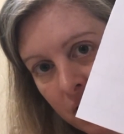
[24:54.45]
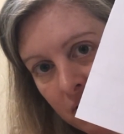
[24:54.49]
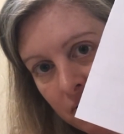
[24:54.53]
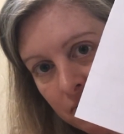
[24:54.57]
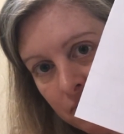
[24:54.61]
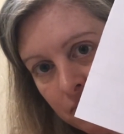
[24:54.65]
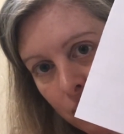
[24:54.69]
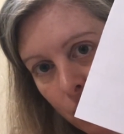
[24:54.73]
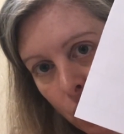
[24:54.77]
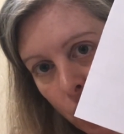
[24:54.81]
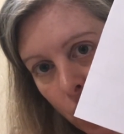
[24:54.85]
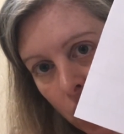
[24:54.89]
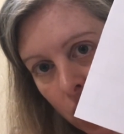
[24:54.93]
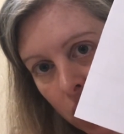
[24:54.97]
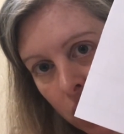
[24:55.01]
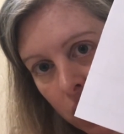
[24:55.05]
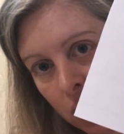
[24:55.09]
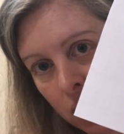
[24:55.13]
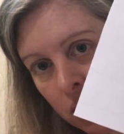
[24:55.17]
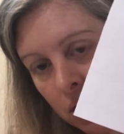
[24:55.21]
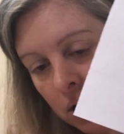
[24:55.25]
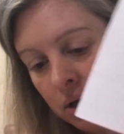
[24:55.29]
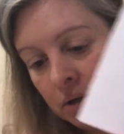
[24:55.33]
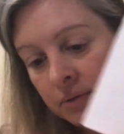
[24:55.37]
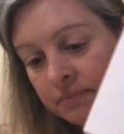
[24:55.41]

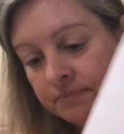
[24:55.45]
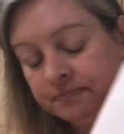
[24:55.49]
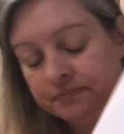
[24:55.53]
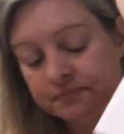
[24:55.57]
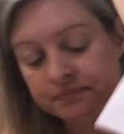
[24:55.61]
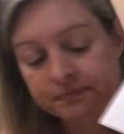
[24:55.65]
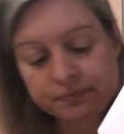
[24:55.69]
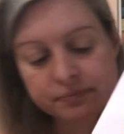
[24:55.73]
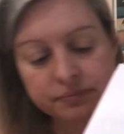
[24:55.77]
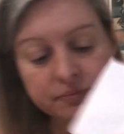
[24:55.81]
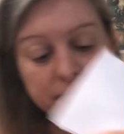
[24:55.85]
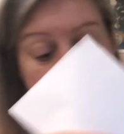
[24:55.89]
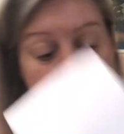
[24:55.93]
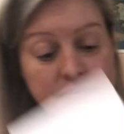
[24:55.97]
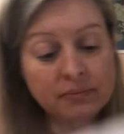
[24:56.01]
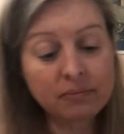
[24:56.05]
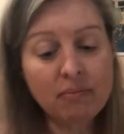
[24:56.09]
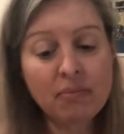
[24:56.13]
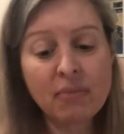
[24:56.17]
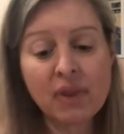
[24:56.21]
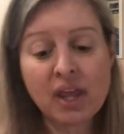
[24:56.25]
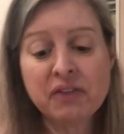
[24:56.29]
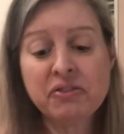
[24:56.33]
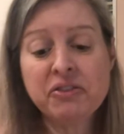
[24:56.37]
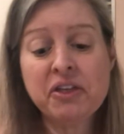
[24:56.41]
for
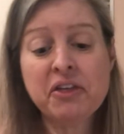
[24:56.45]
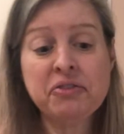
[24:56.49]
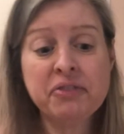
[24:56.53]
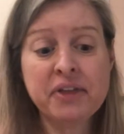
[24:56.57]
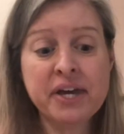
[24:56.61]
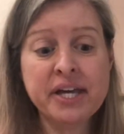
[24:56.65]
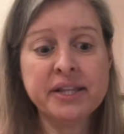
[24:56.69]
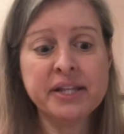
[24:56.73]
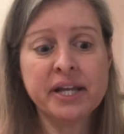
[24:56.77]
the thing